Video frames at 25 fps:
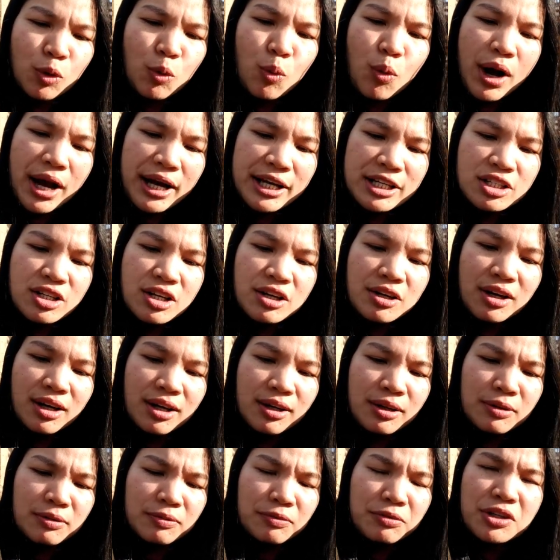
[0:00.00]
white
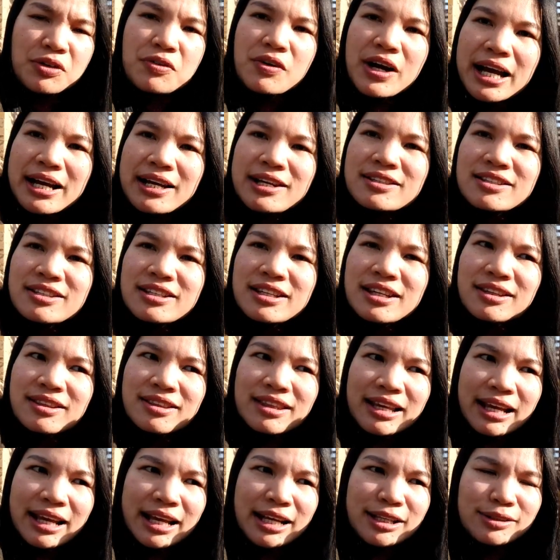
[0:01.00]
variety
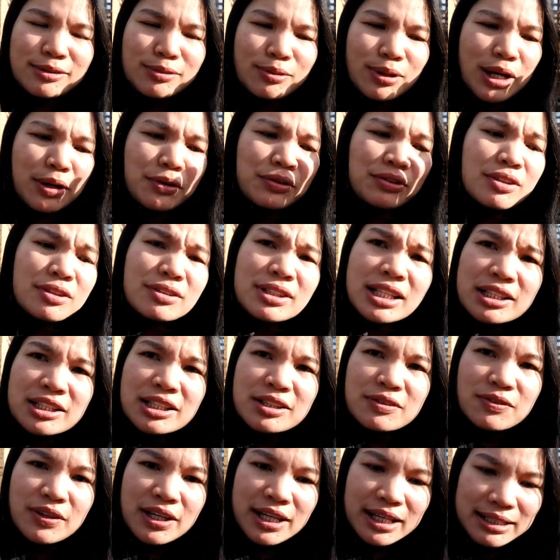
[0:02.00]
in there as well. So that
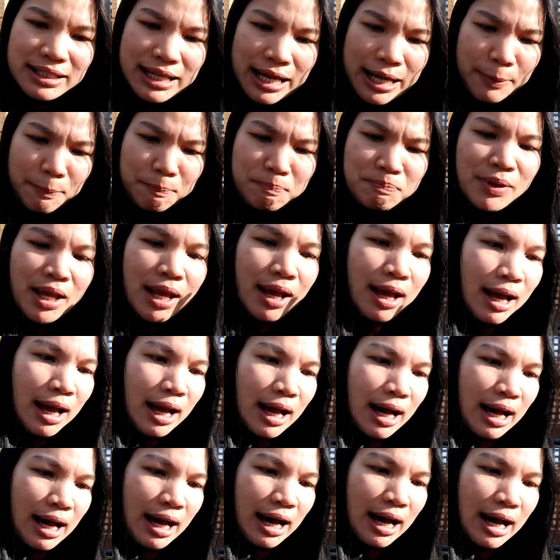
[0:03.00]
is very nice.
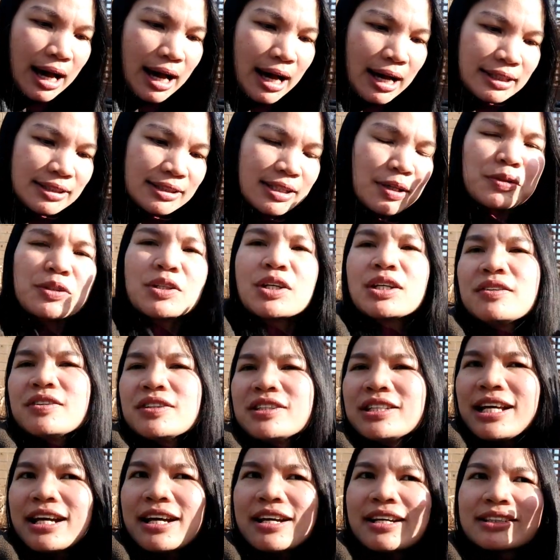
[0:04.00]
So
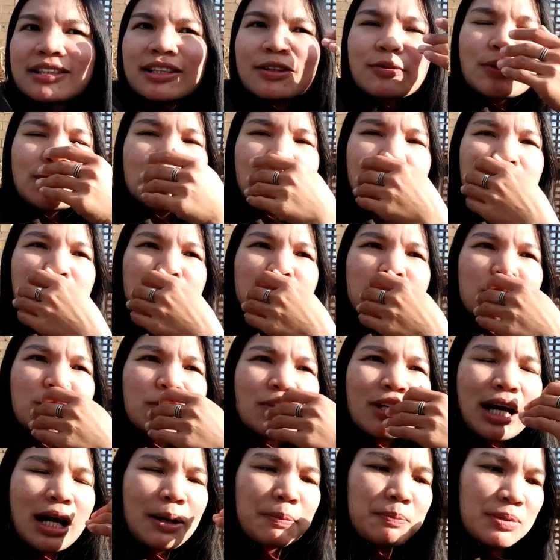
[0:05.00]
yeah, just want to give
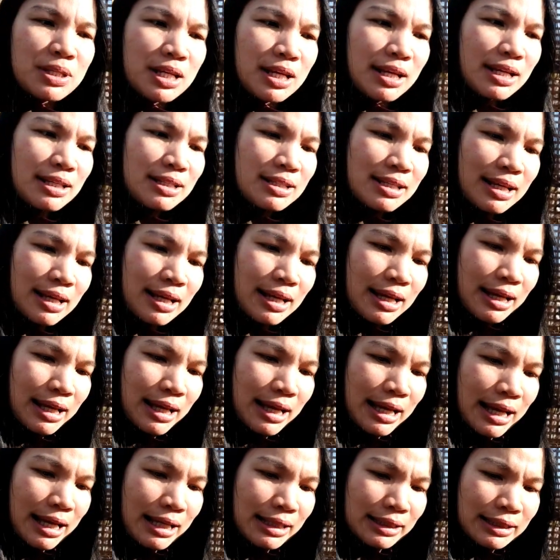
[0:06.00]
you the update,
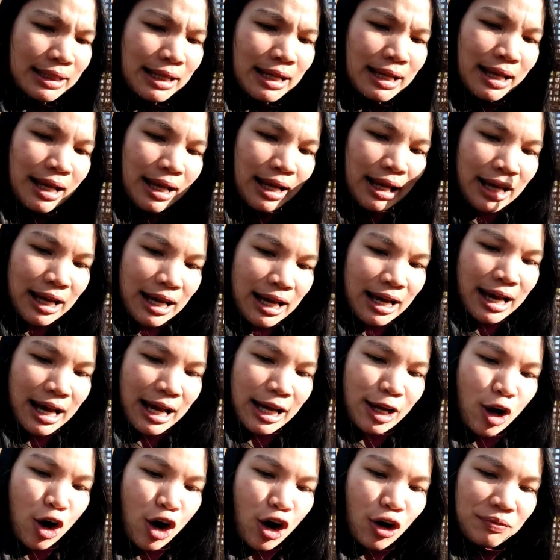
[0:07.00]
and
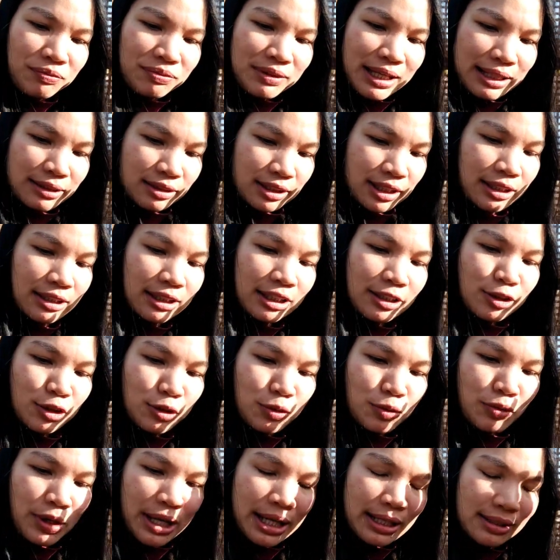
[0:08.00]
I hope that
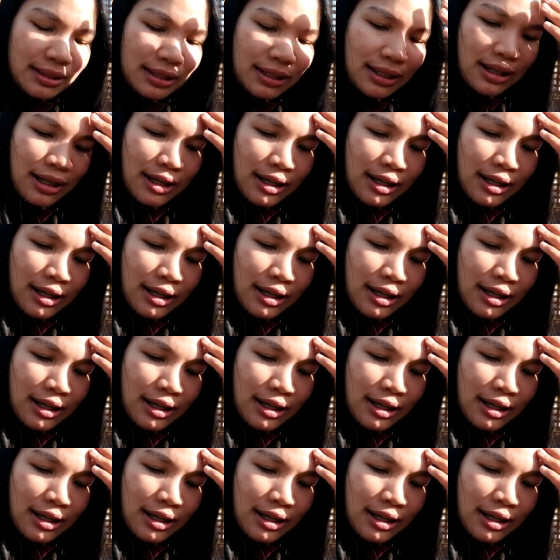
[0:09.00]
little red